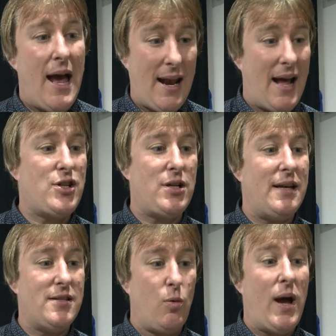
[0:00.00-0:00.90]
And actually,
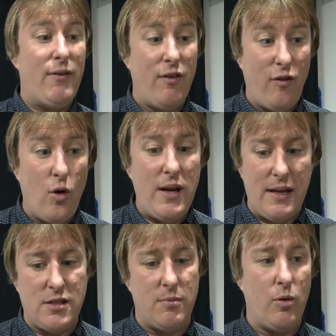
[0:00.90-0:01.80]
it's a way of
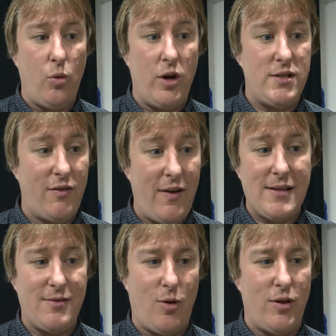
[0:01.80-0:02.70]
avoiding some of the worst
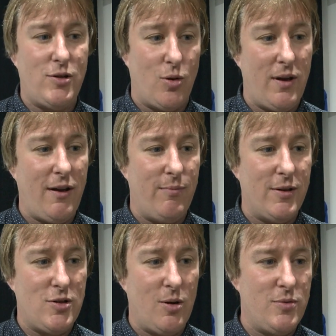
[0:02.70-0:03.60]
effects of what the Tory
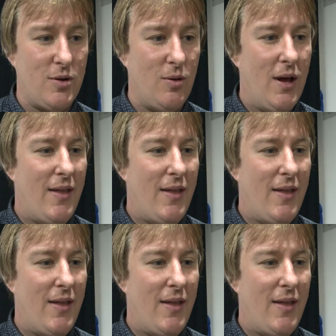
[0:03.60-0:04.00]
government's up to.